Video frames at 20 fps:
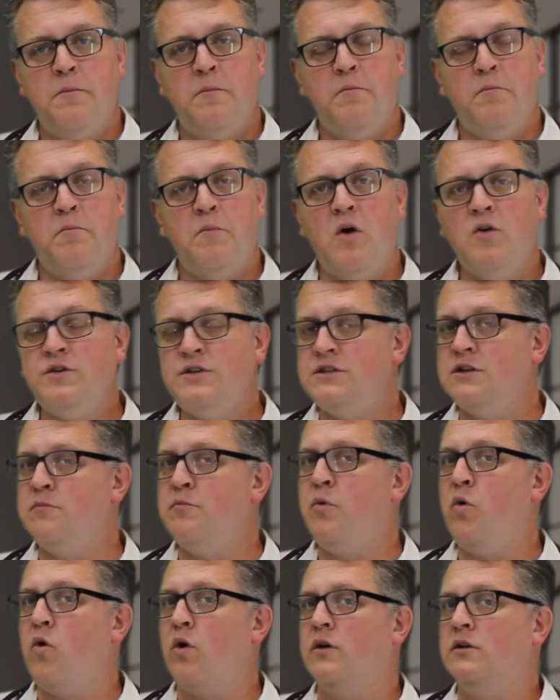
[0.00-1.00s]
Most
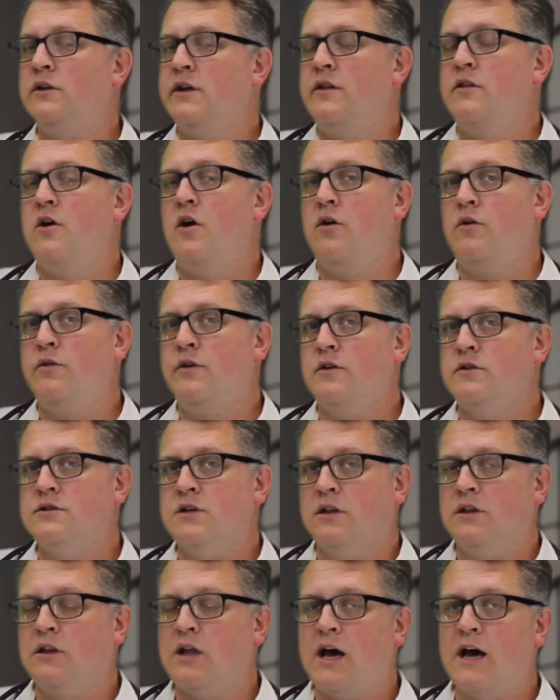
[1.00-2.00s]
importantly, though, there's
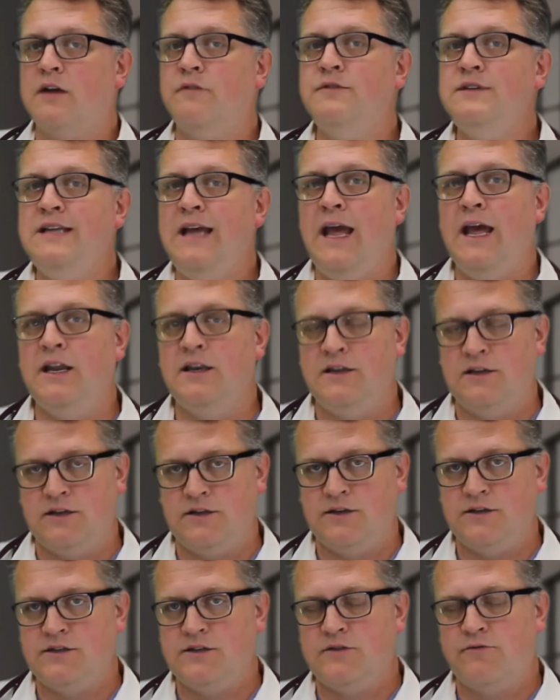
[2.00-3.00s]
a lot of
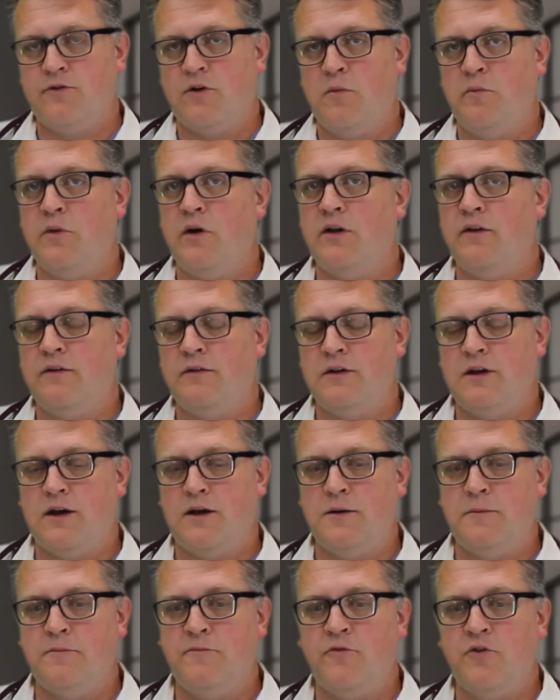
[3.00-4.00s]
tendons
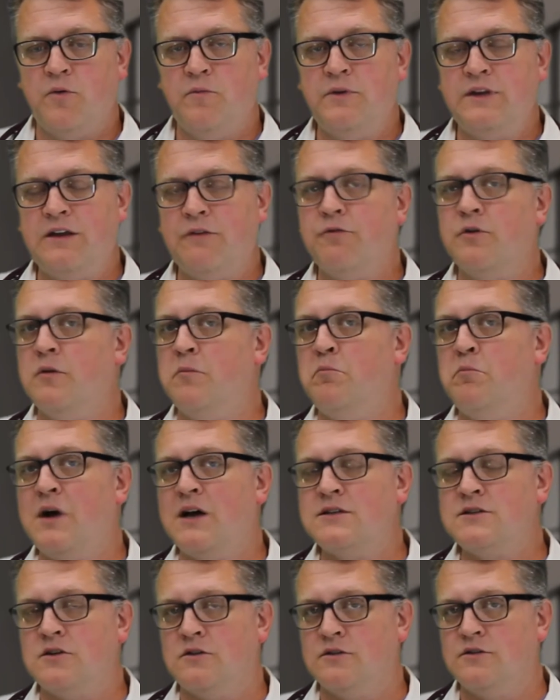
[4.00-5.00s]
from different
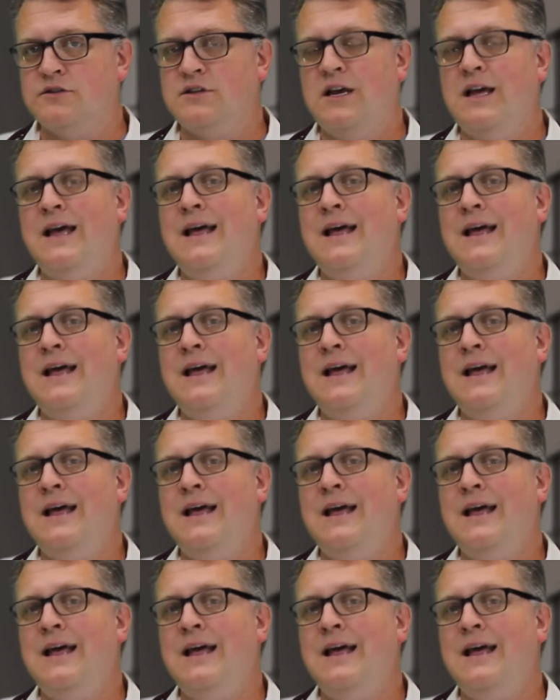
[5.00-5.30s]
muscles